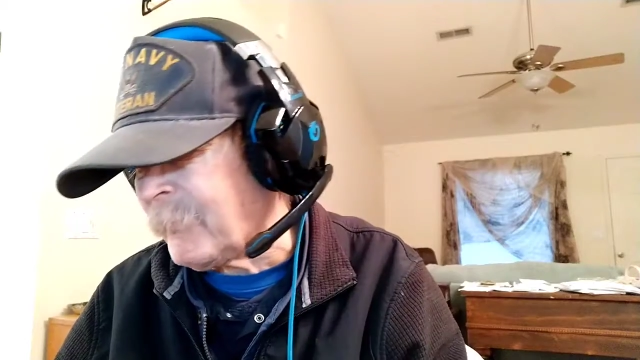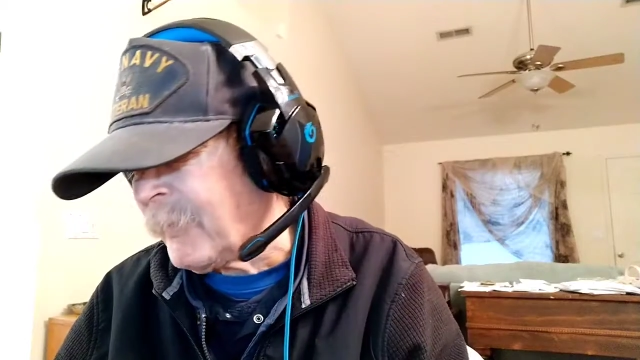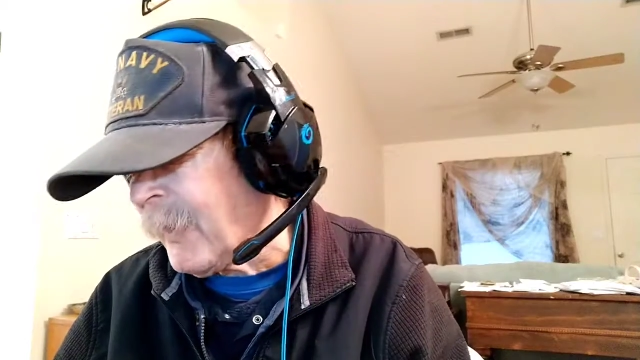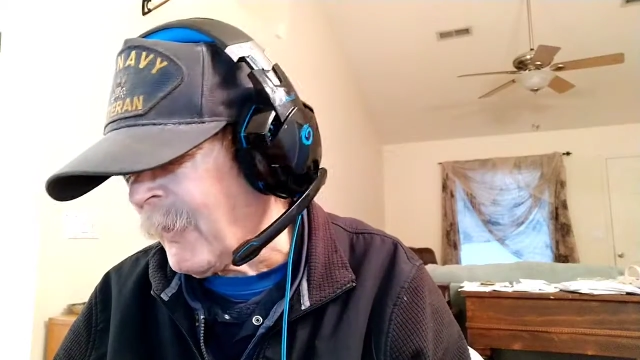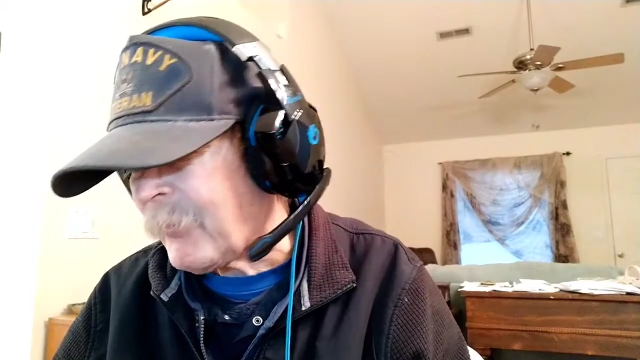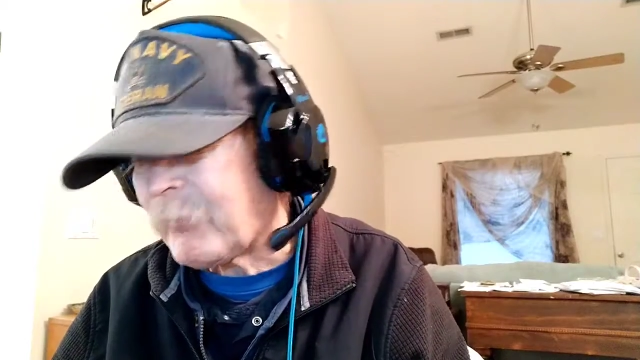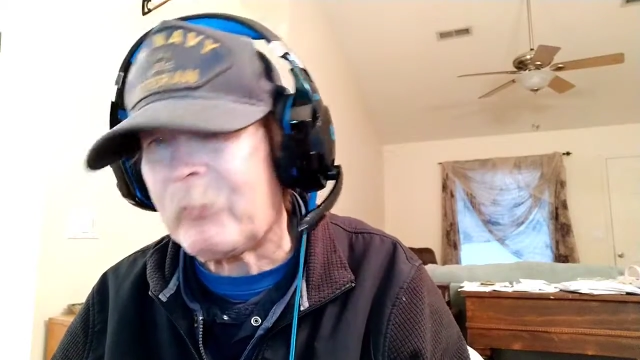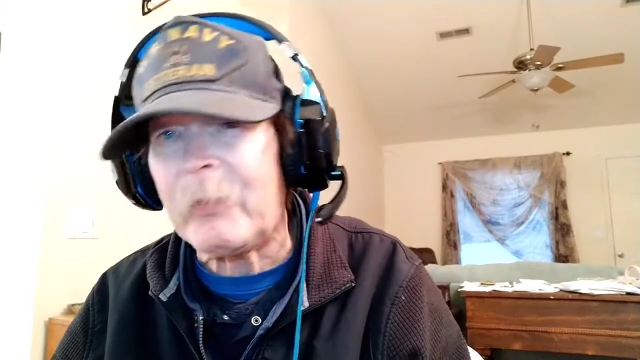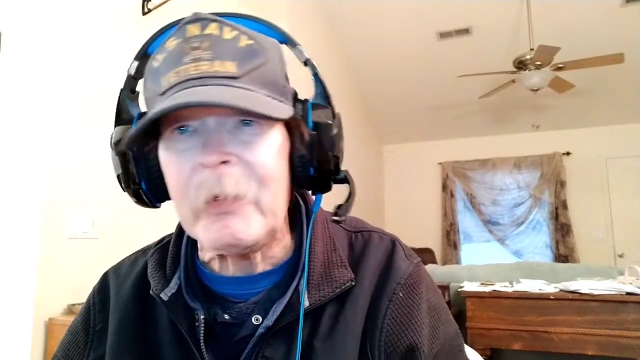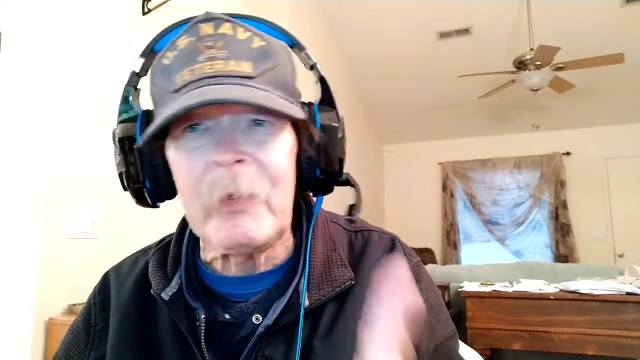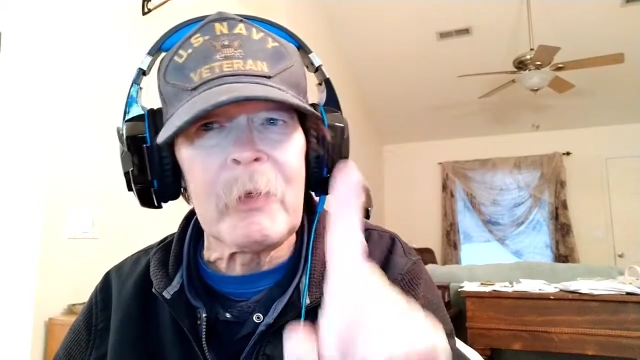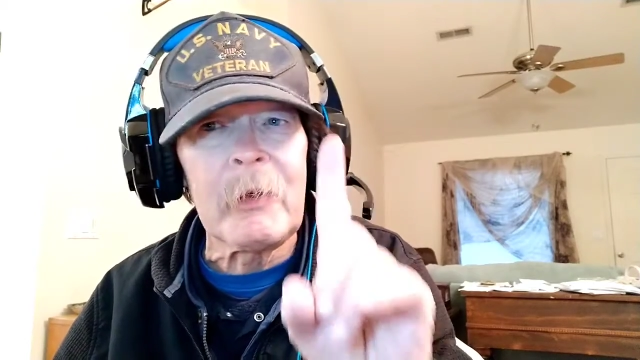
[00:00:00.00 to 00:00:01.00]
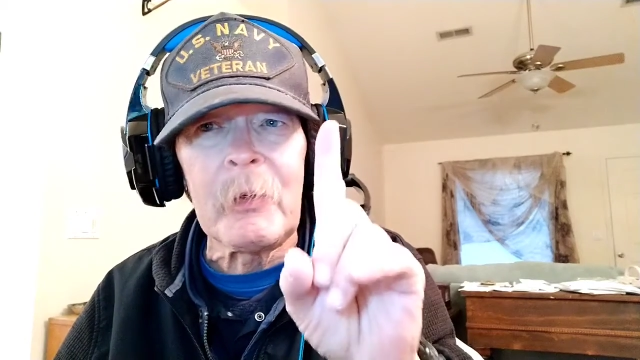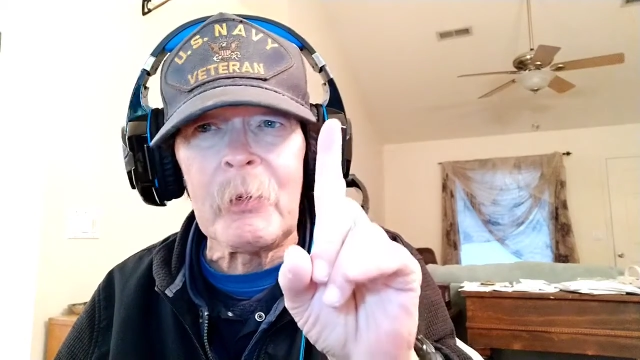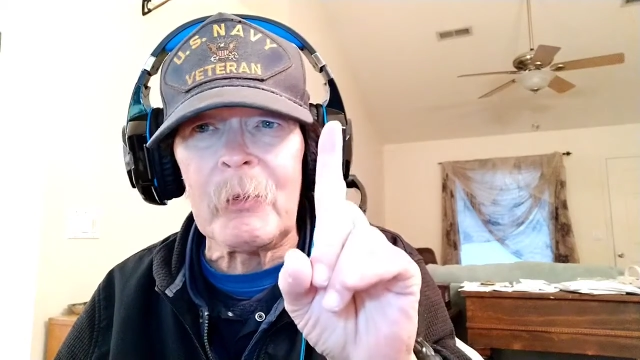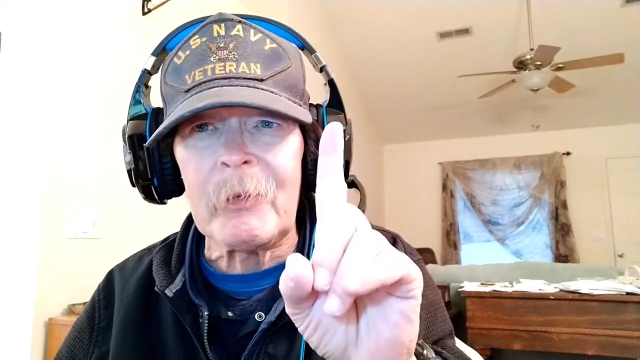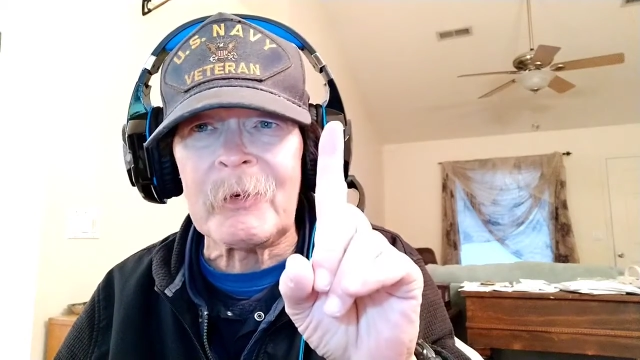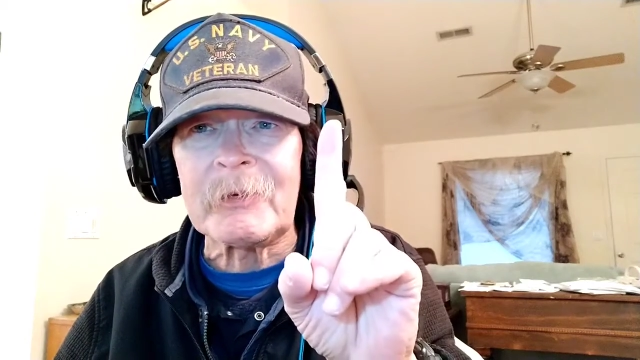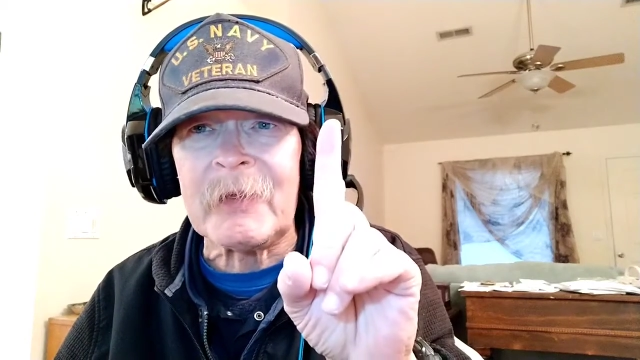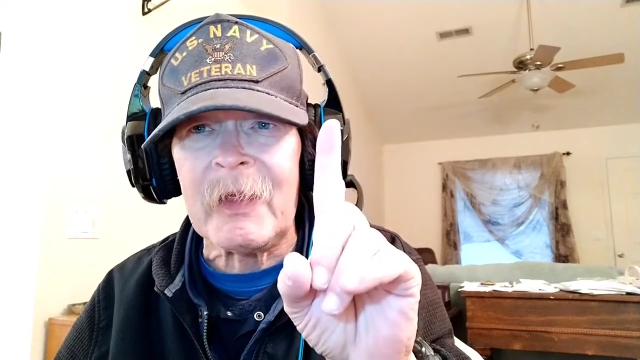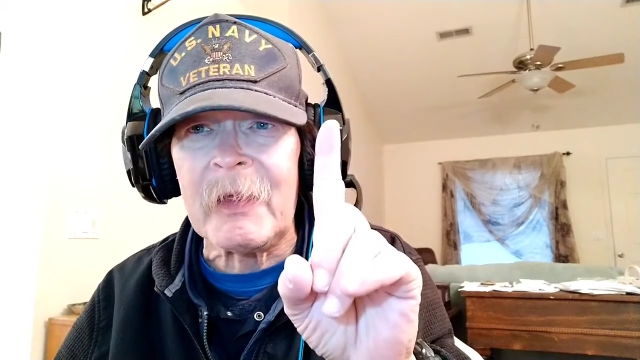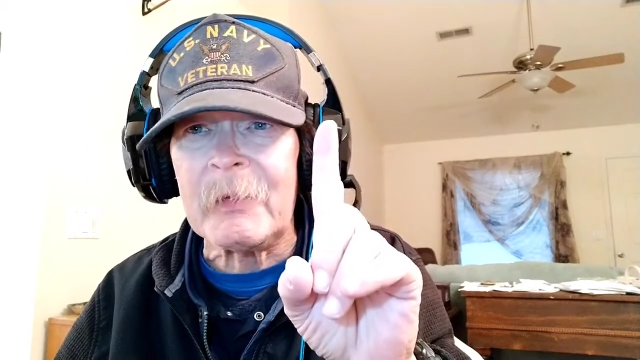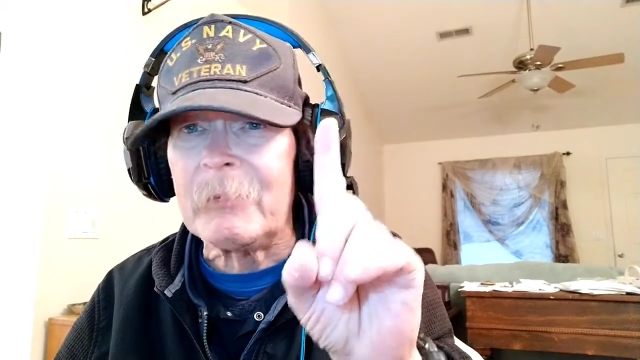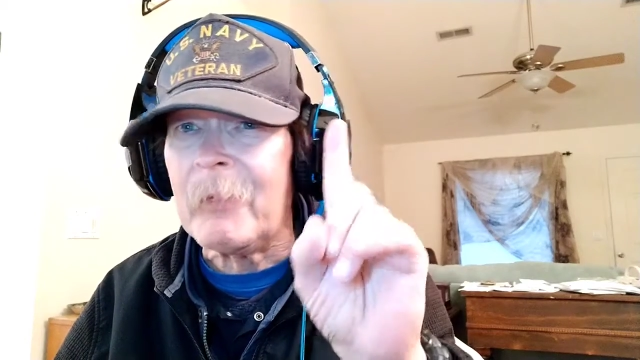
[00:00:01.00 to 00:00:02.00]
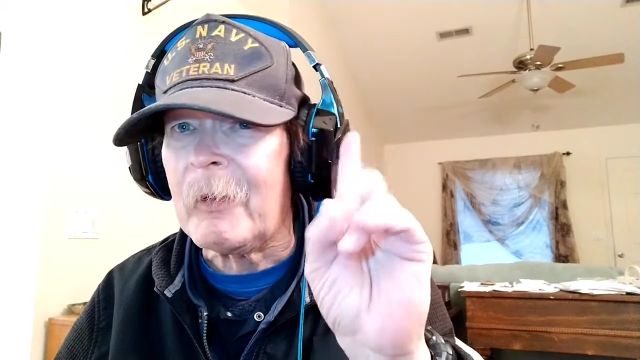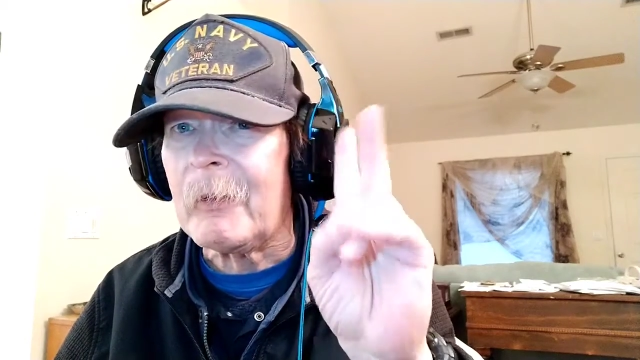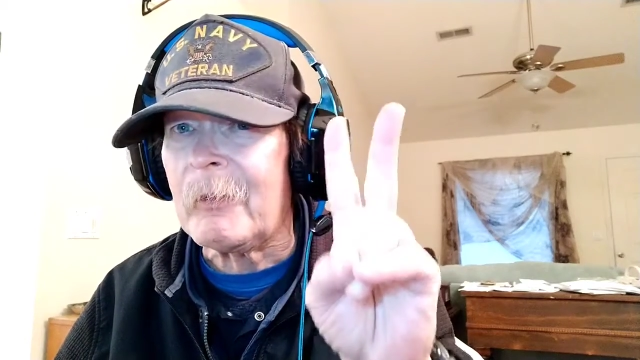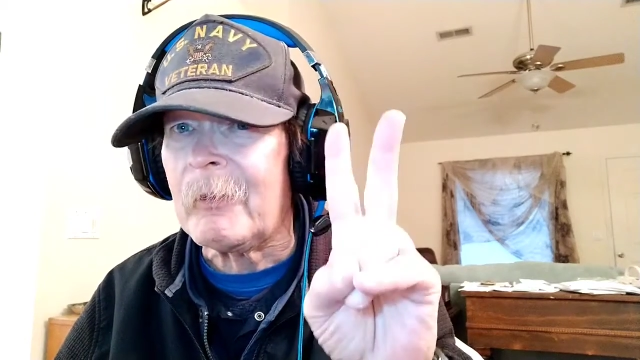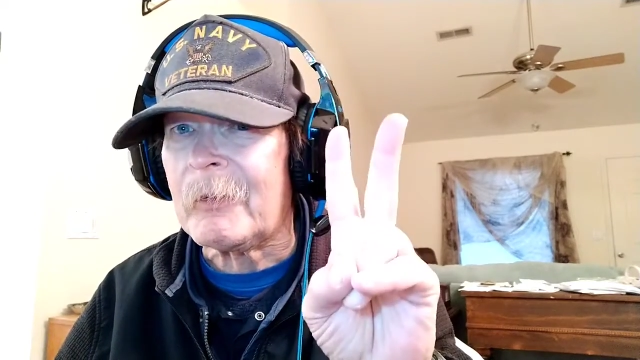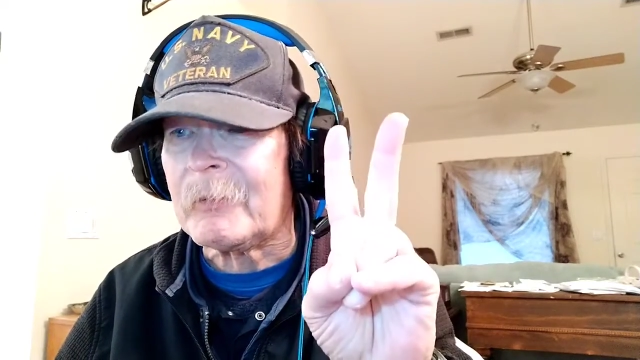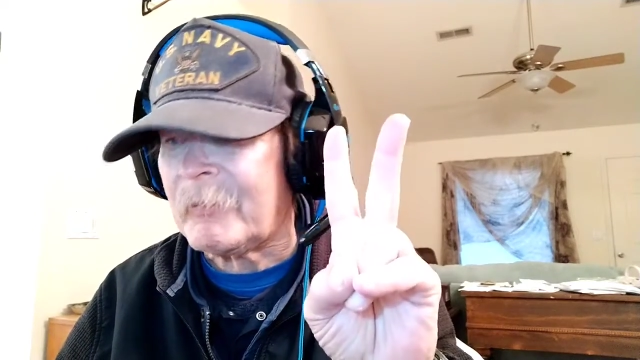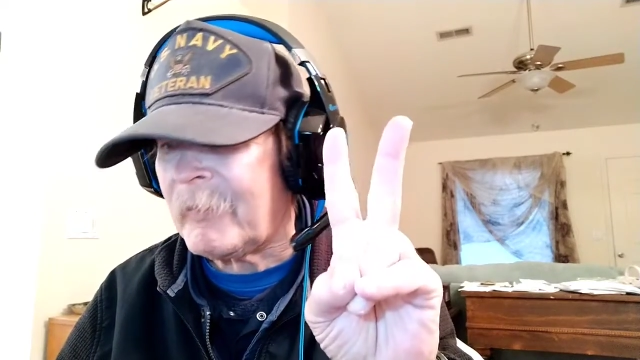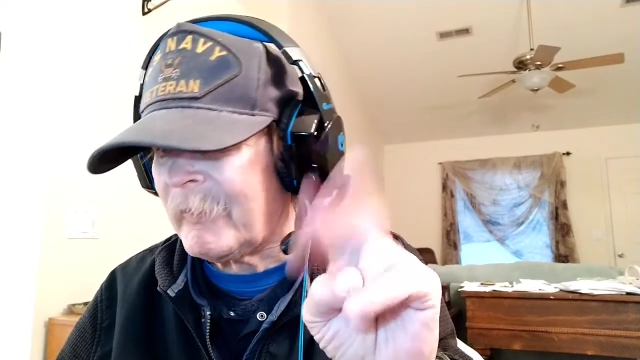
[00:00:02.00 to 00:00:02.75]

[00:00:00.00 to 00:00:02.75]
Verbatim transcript: Mi A3. One game, one